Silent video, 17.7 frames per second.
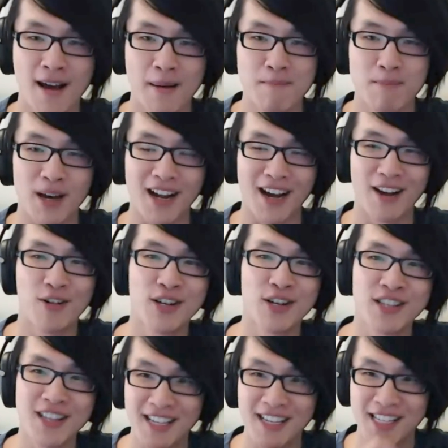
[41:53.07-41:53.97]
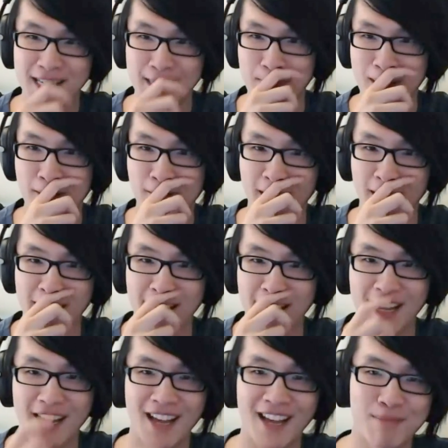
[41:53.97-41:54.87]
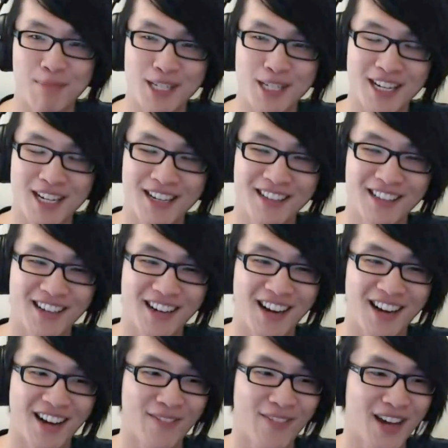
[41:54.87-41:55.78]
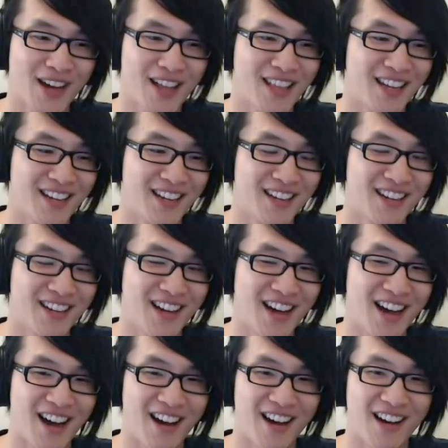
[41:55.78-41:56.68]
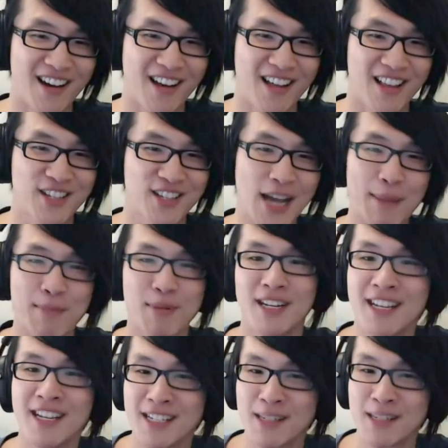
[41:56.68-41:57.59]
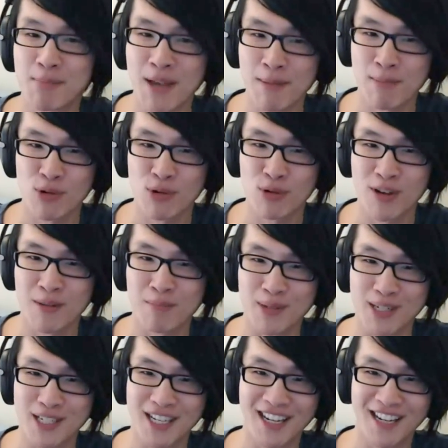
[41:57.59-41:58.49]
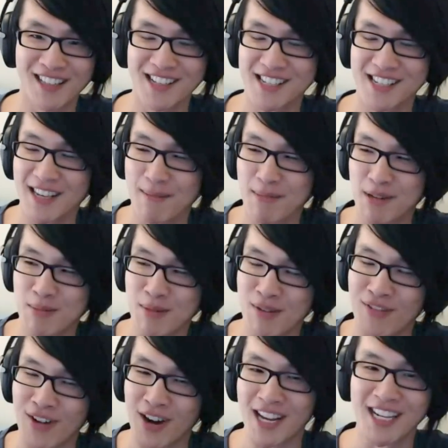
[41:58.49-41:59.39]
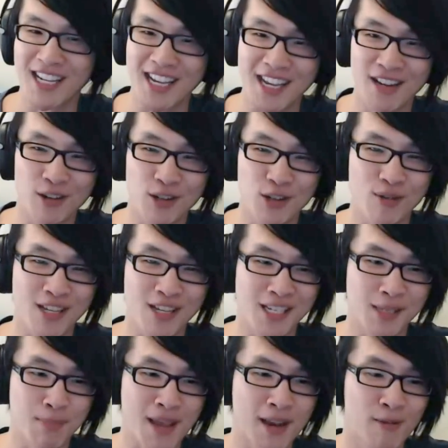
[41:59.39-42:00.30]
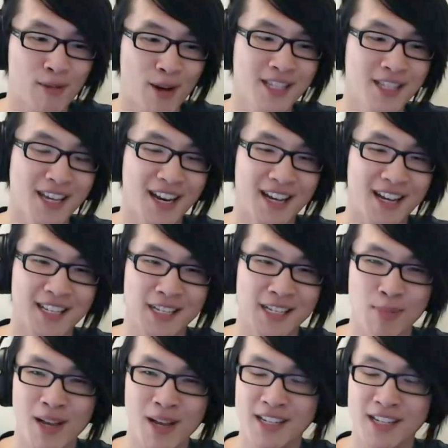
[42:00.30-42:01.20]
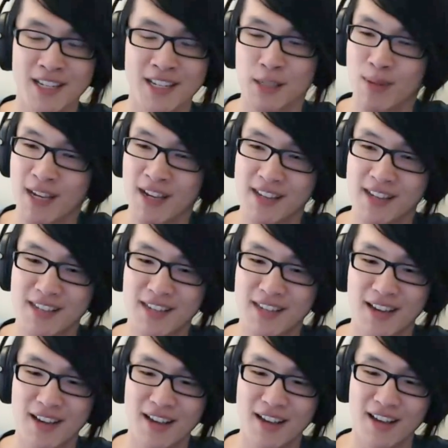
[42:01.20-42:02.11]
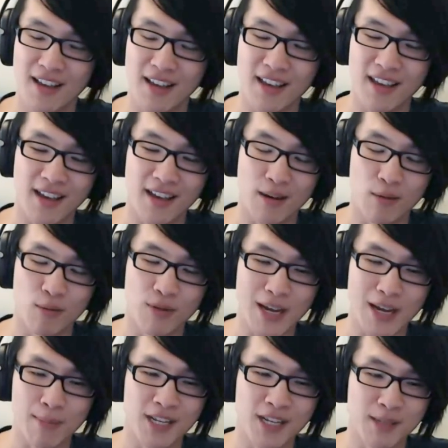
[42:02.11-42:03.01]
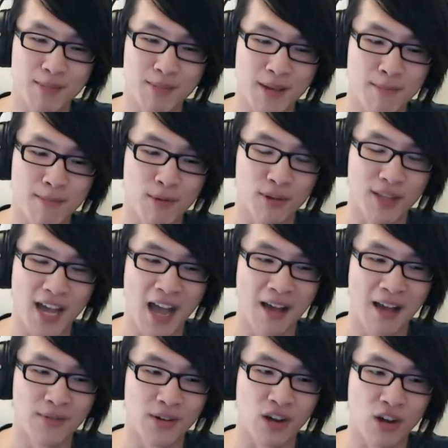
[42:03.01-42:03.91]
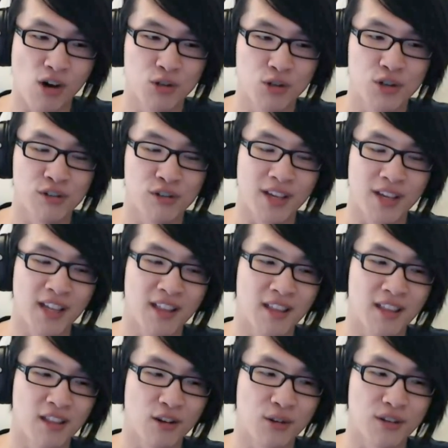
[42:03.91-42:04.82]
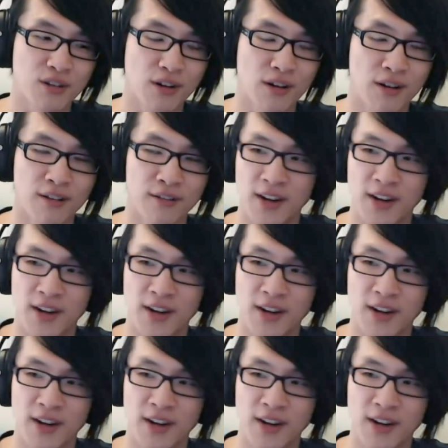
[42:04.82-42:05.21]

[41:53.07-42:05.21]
But I always think that speedrunning, and particular, I find that uh, Japanese people in particular seem to be very keen on doing speedruns, and I suspect it's because, yeah, with Japanese people, they have a cultural ethos of